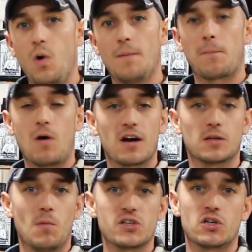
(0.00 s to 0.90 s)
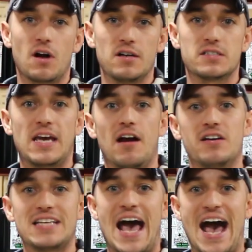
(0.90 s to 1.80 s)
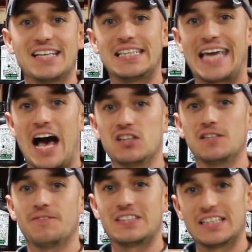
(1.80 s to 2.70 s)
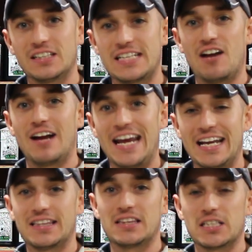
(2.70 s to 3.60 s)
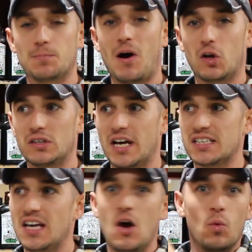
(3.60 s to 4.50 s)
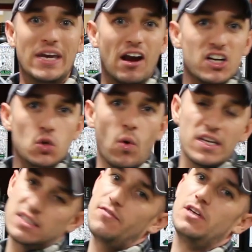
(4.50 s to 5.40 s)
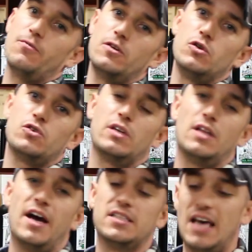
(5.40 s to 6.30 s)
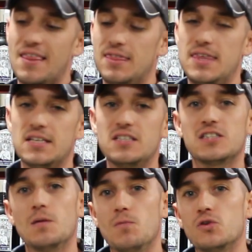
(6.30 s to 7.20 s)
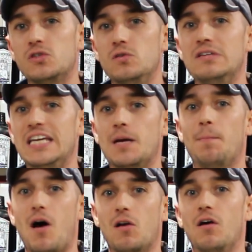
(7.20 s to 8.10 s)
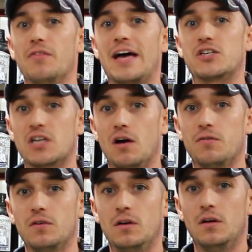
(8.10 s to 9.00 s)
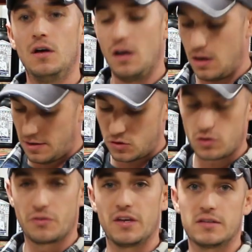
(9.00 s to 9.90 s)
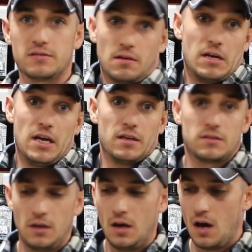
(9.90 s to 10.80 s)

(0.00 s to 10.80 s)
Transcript: one product that Monster Gardens carries that has the calcium facilitator in it that this bottle does. We carry 27 different nutrient lines. This is the most unique bottle on that shelf. Truth is, it is.